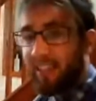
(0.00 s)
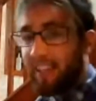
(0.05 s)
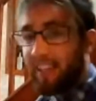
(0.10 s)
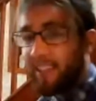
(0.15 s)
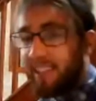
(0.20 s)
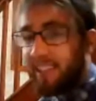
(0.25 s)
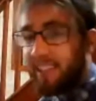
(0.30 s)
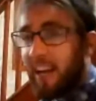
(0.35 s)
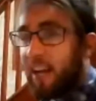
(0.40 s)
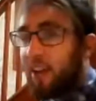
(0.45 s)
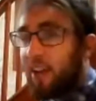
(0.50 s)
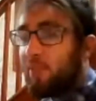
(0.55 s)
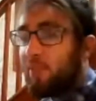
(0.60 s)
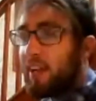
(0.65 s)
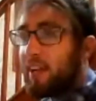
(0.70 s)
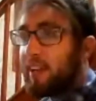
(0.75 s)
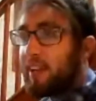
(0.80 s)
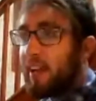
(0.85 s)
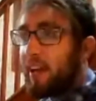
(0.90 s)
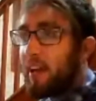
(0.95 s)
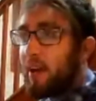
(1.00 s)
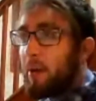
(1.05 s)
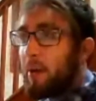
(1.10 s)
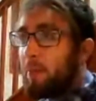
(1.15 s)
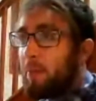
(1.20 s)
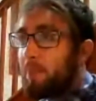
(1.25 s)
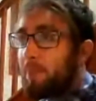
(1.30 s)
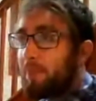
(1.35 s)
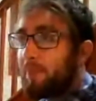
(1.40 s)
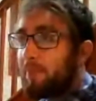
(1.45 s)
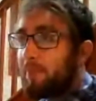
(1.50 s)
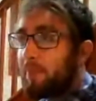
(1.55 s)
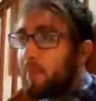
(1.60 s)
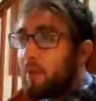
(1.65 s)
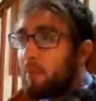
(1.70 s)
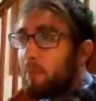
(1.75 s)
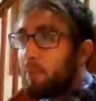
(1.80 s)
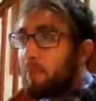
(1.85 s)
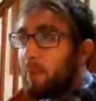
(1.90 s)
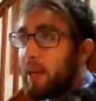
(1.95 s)
Yeah, it's kind of like
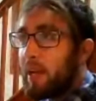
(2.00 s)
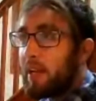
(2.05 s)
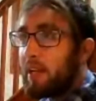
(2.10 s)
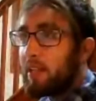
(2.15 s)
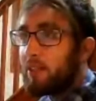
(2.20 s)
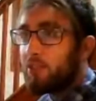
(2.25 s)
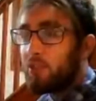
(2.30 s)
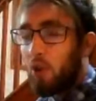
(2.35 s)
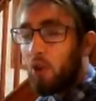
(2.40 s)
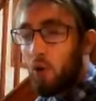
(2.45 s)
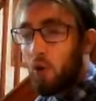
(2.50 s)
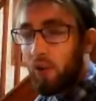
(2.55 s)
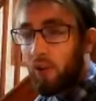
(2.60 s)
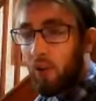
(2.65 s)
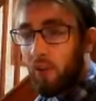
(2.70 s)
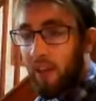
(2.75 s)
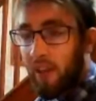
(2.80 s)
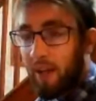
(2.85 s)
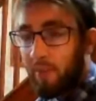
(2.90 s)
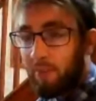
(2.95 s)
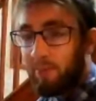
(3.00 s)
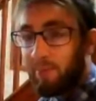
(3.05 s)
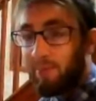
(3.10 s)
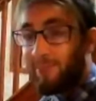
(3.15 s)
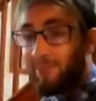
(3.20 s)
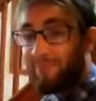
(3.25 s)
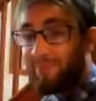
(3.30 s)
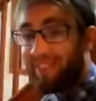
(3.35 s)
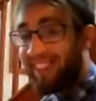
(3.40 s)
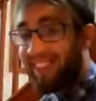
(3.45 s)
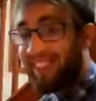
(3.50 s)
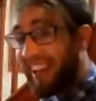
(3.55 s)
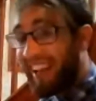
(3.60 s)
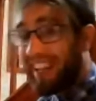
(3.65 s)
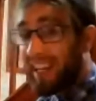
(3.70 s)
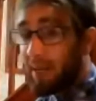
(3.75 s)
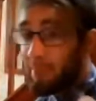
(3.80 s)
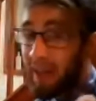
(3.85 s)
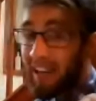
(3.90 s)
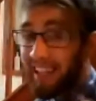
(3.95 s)
being in school and you've got that
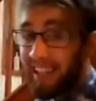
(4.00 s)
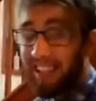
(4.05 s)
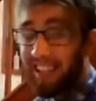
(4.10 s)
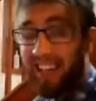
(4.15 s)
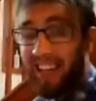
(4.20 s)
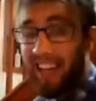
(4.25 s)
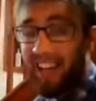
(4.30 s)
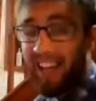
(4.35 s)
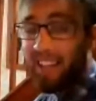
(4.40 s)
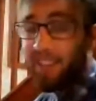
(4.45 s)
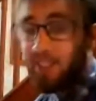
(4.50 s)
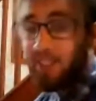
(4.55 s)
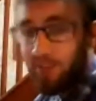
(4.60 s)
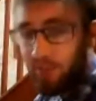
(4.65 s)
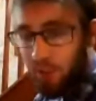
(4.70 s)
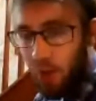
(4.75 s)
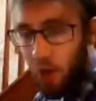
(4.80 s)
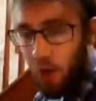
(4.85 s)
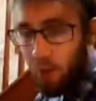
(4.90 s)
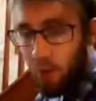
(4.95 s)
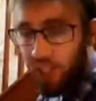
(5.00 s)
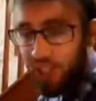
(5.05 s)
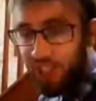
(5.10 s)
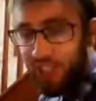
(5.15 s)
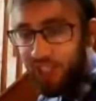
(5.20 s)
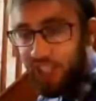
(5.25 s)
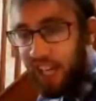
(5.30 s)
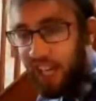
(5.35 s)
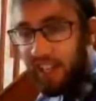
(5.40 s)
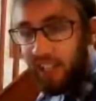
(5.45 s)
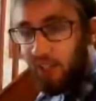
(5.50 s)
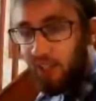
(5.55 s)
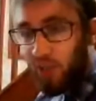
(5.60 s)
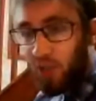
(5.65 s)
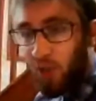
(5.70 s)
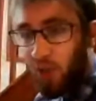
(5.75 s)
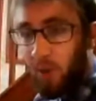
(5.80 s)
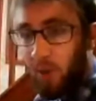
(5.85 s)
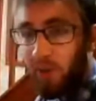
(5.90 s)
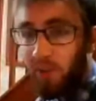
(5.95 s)
dick in the back of the class who's always
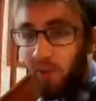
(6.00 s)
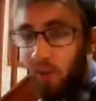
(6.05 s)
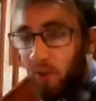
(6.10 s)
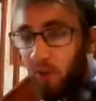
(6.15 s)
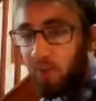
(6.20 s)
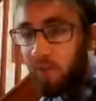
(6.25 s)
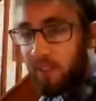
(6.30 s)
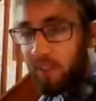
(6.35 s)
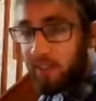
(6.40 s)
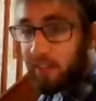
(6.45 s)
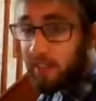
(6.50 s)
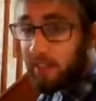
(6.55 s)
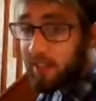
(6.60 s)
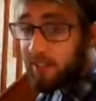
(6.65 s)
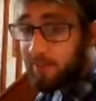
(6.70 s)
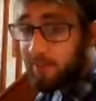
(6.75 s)
chanting and doing stuff.